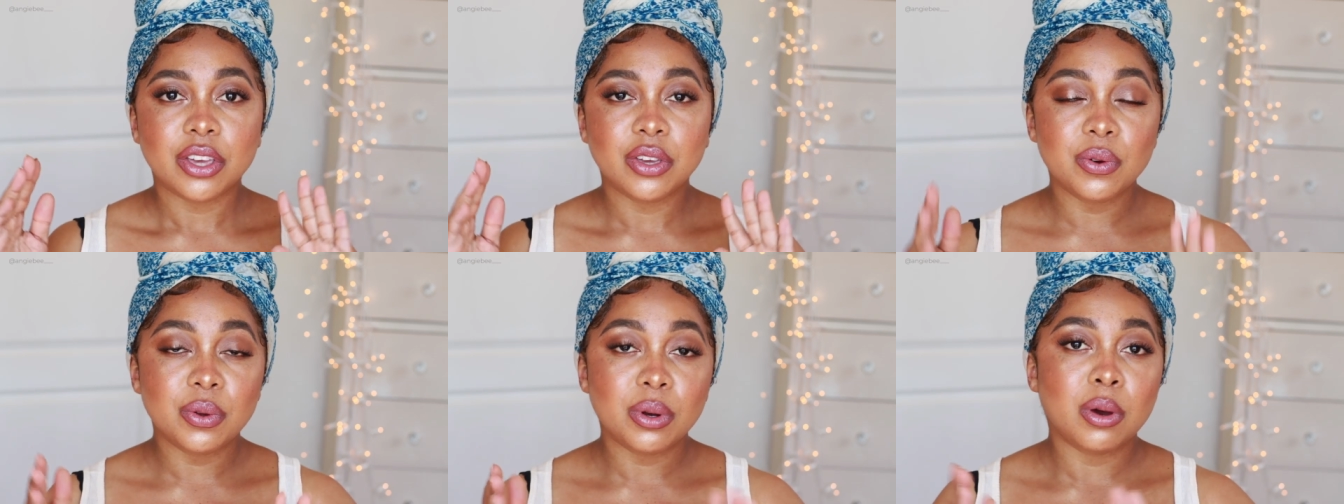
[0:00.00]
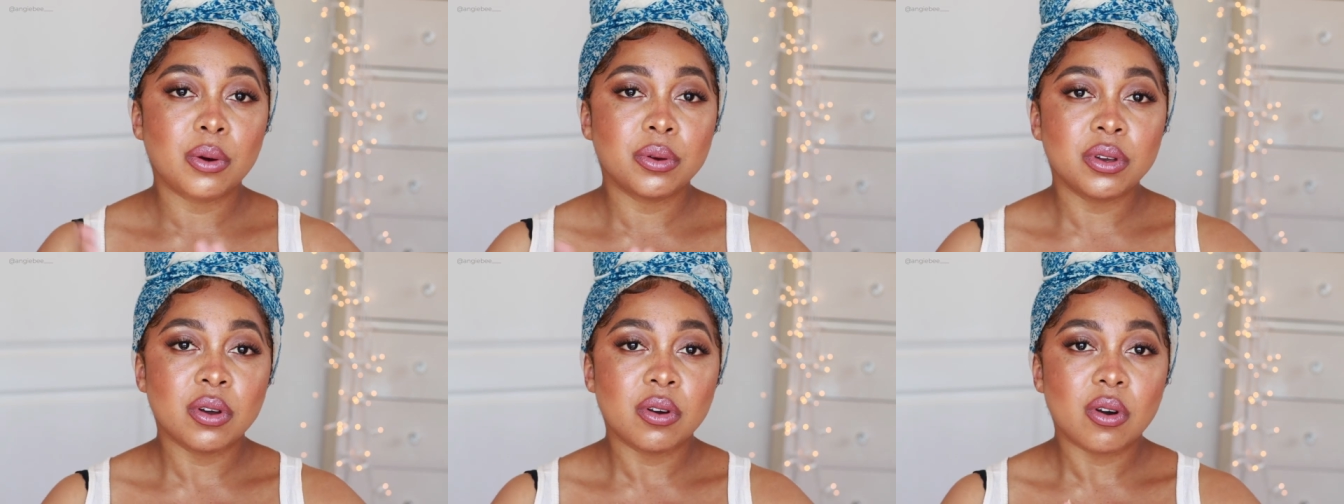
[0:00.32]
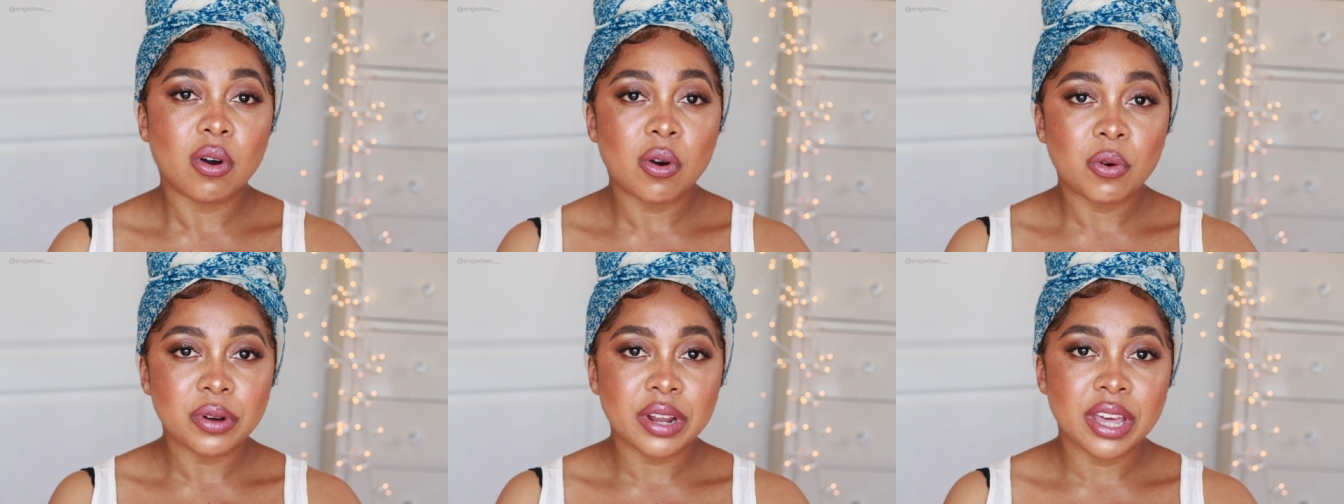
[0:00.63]
you know
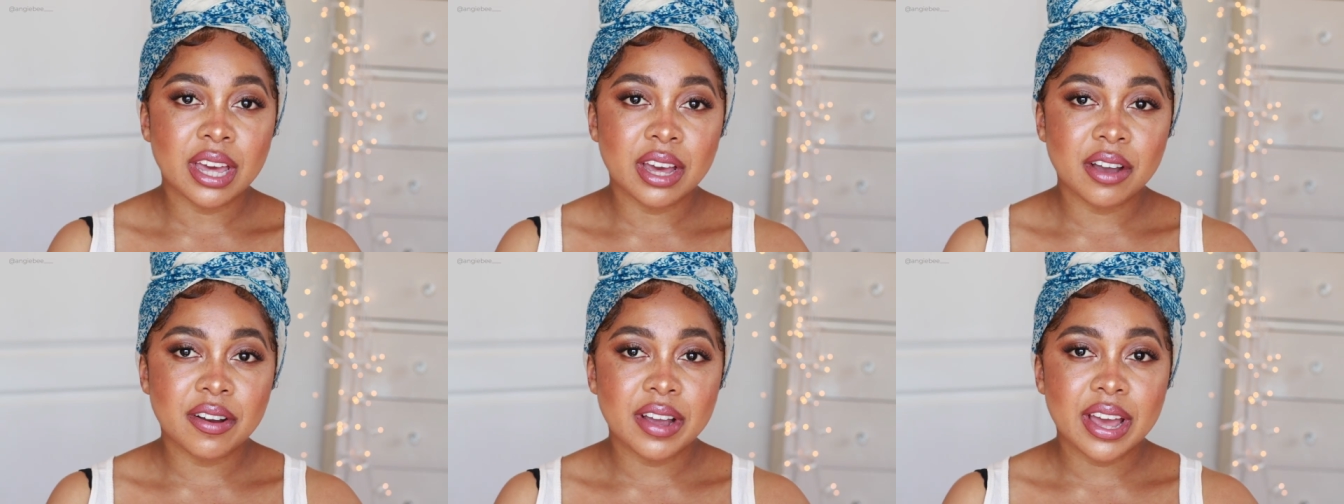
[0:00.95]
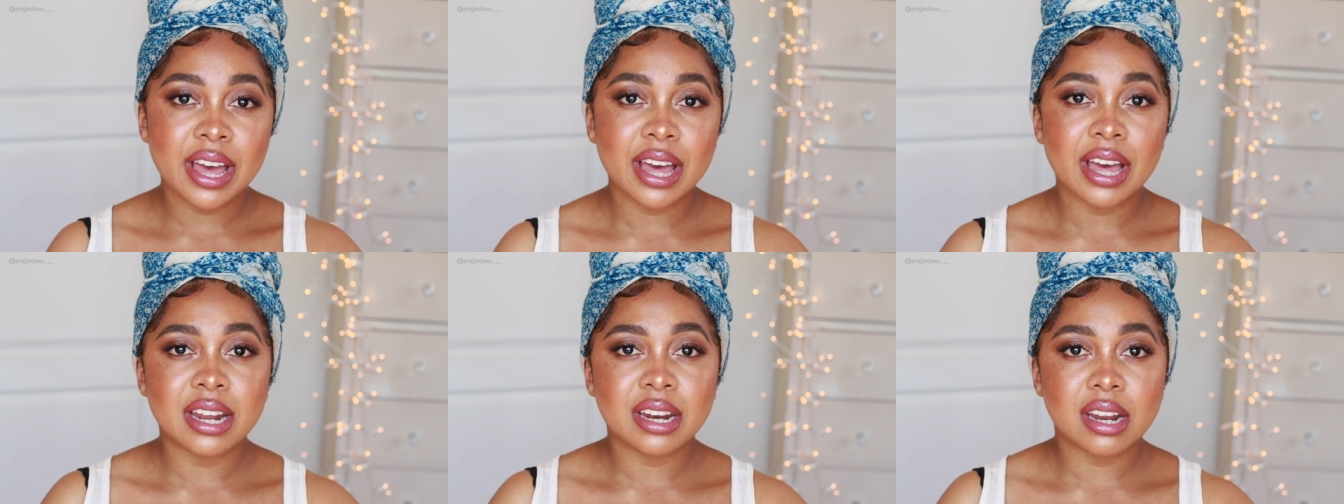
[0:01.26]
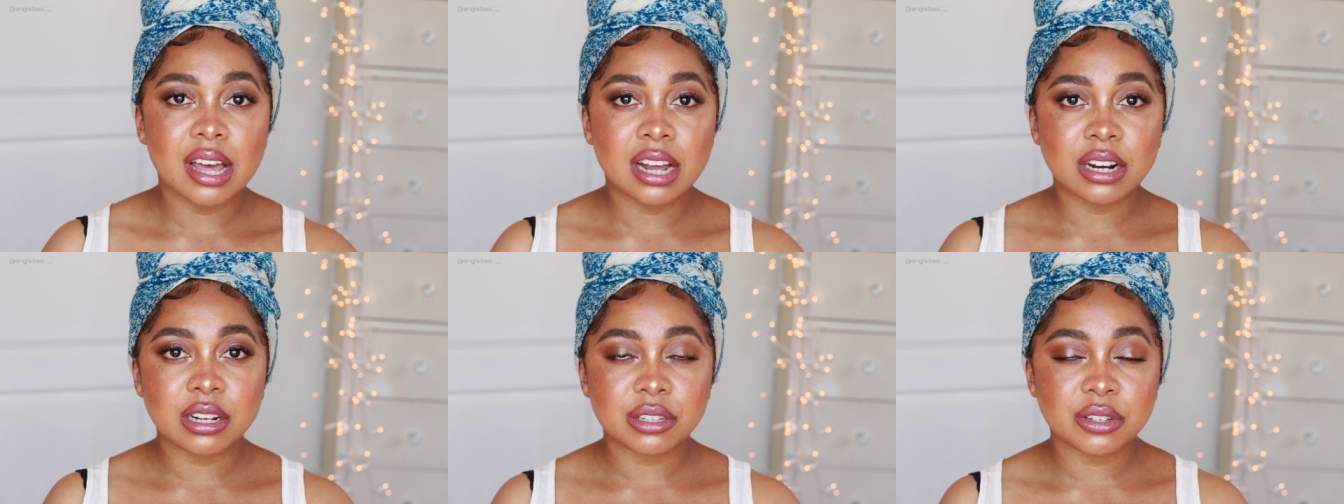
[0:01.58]
your own hair
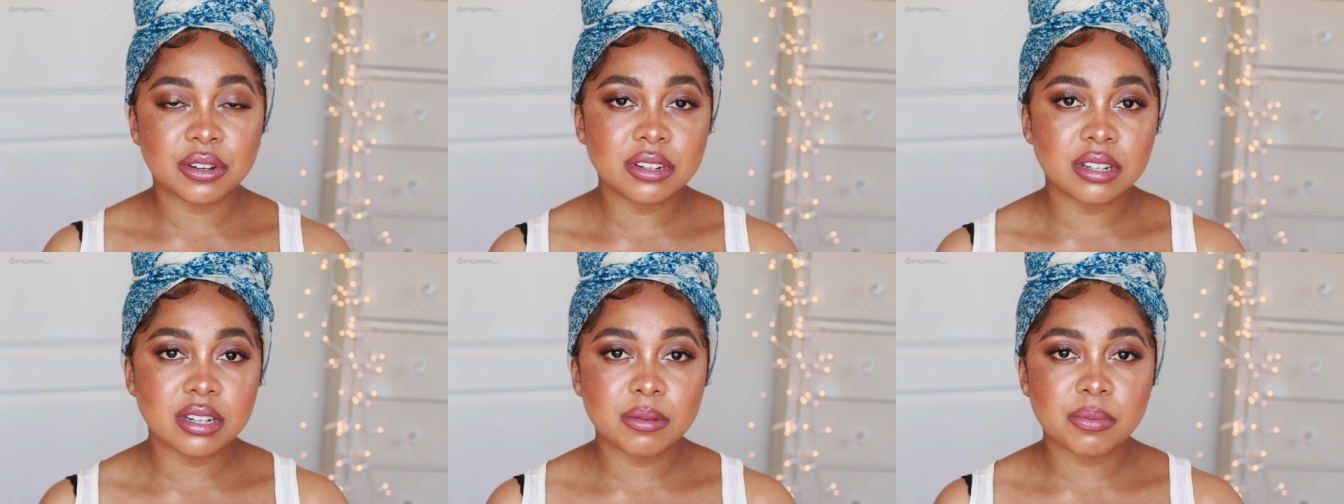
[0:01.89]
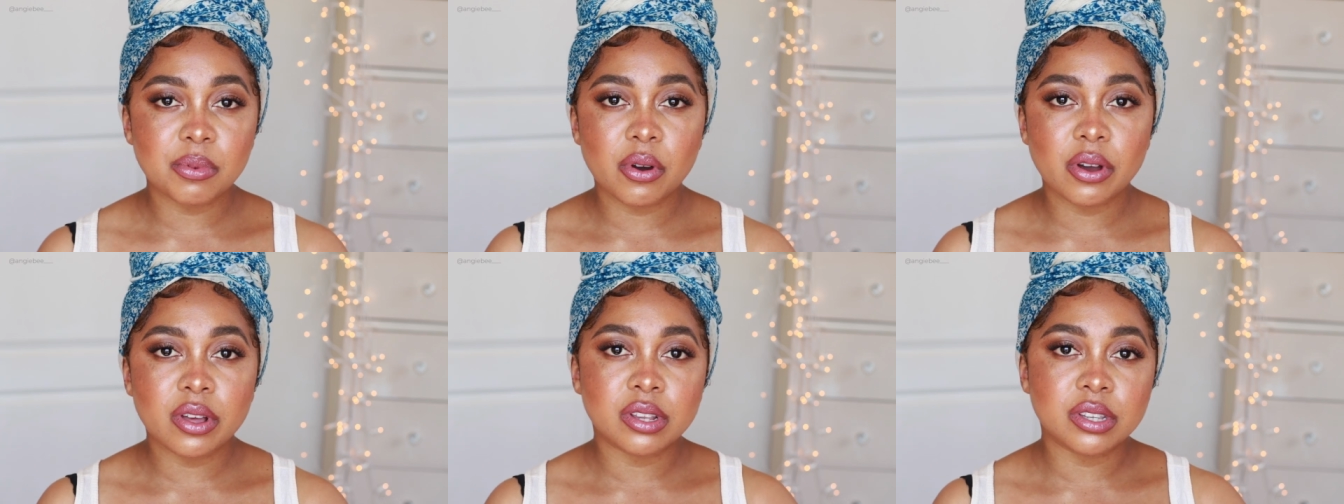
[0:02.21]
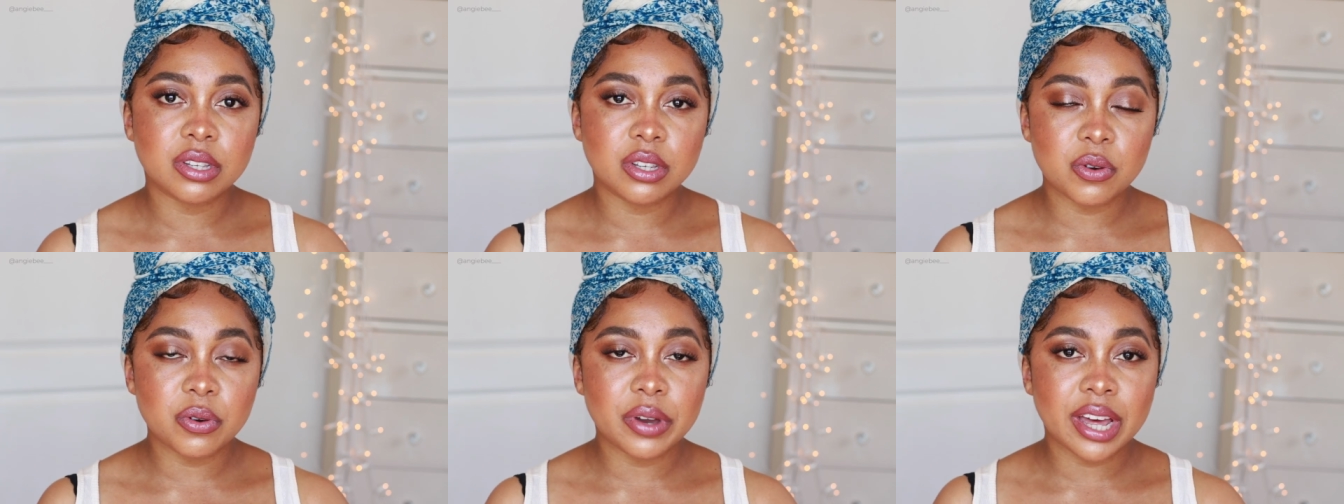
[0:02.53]
and at a certain
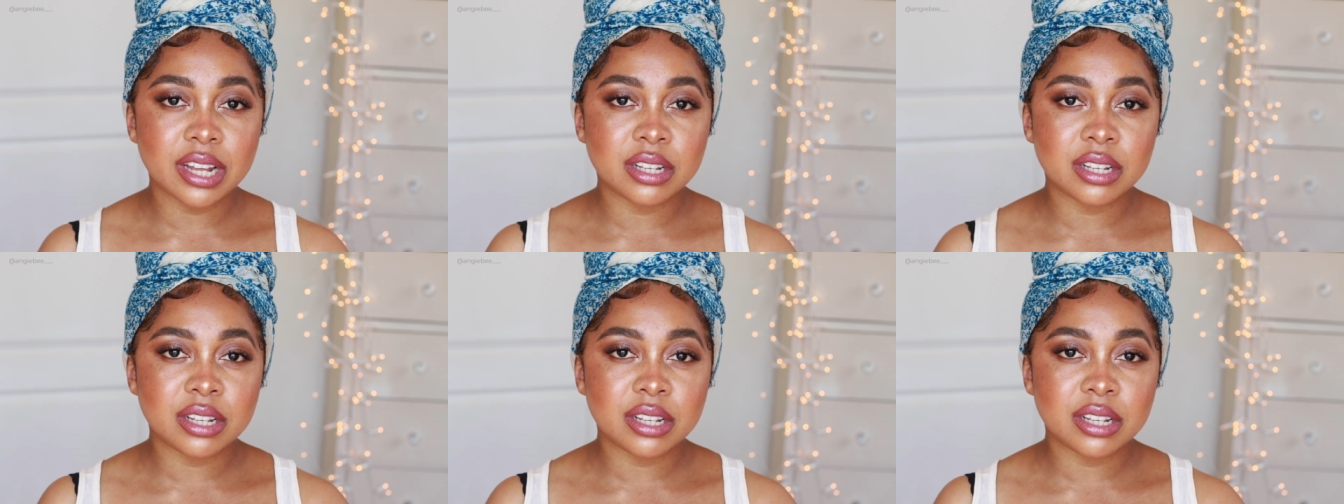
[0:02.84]
point you